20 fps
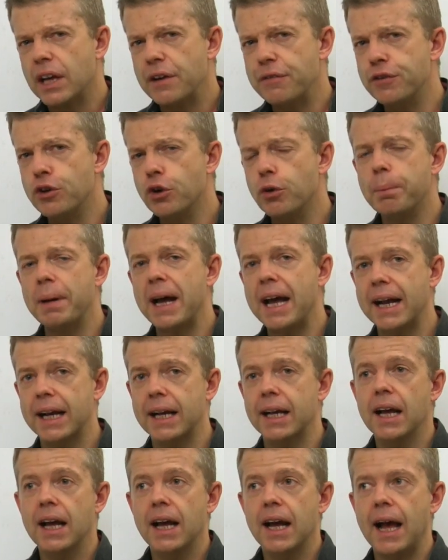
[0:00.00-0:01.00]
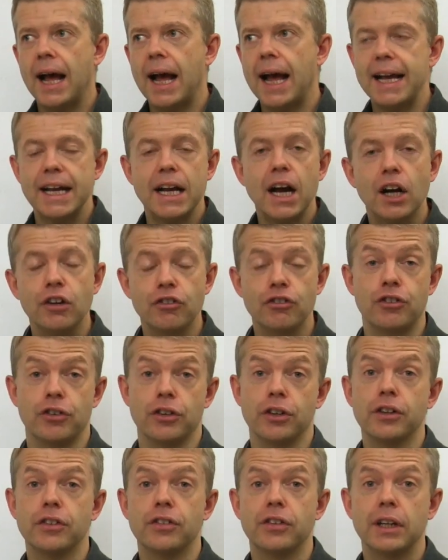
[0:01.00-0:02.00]
If you're betting eight
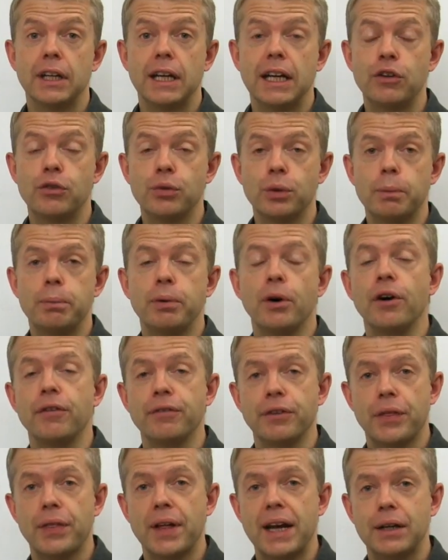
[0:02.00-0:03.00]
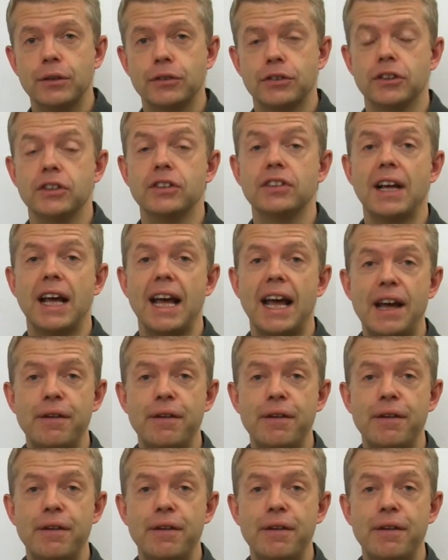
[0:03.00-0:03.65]
hundred into a pot of one thousand